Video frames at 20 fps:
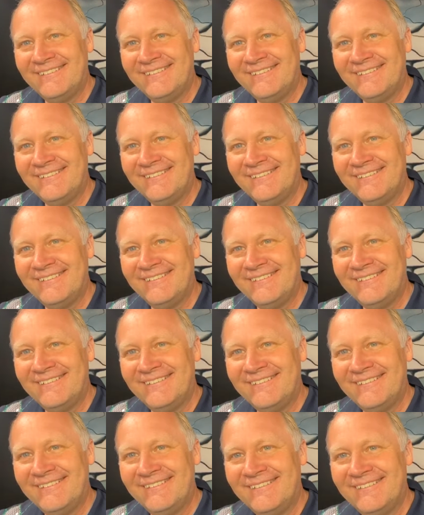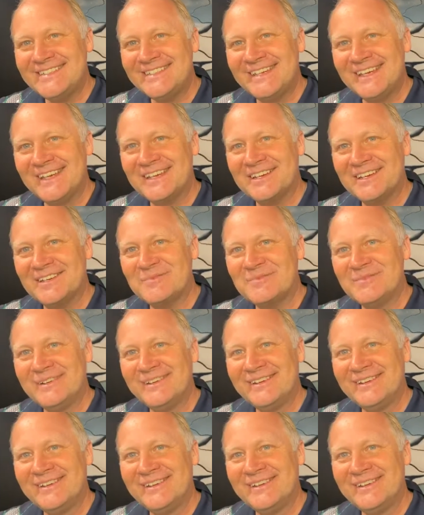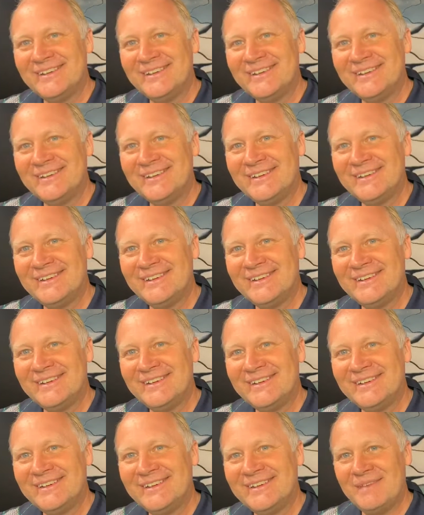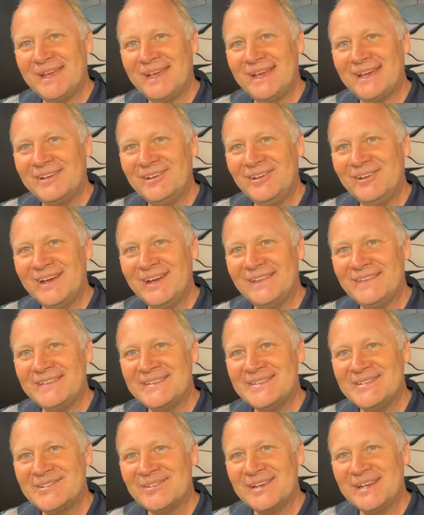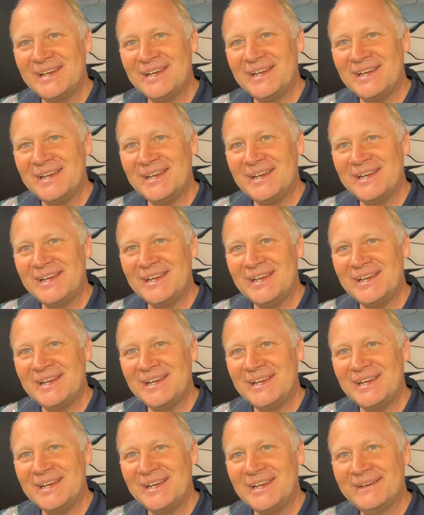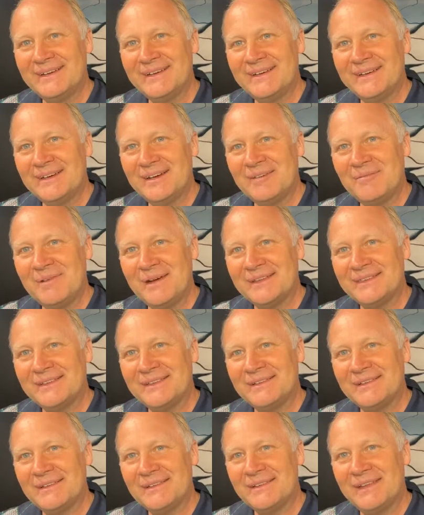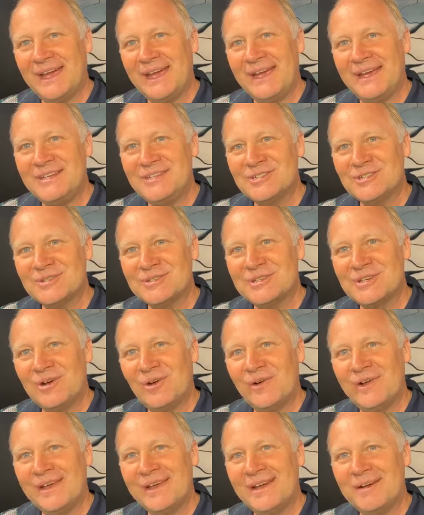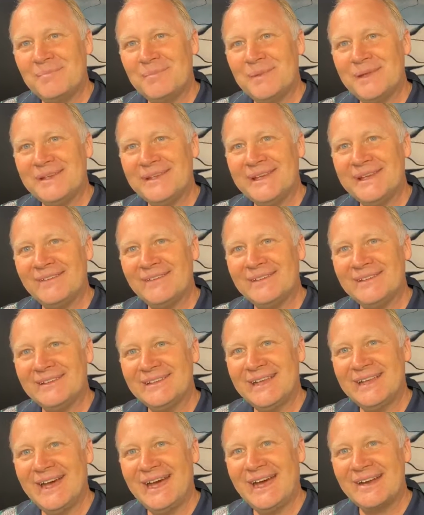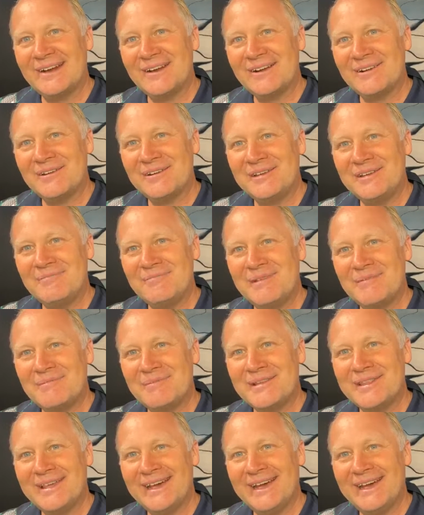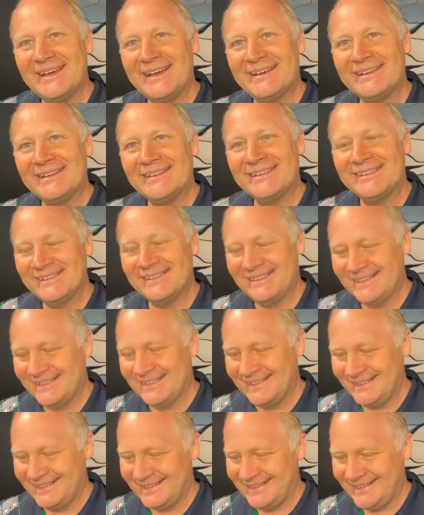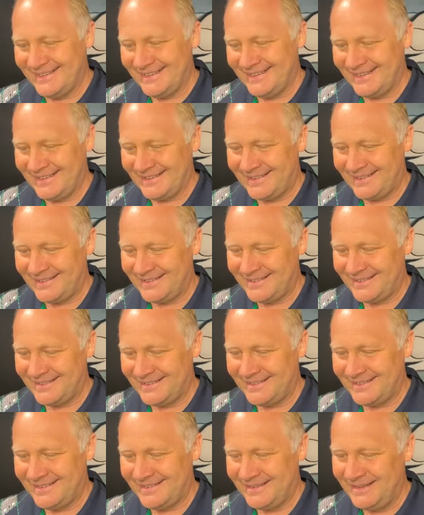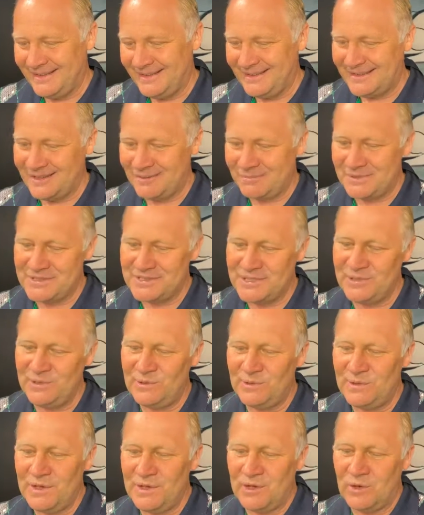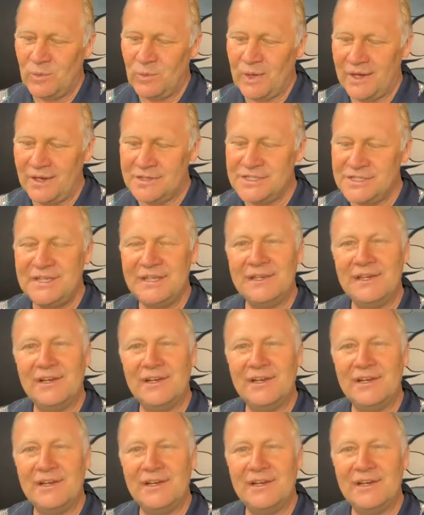Yeah, that's Jacob. He's the man who had the dreams about the about the angels going up and down the ladder. Do you remember that? Yeah. Number two, where is he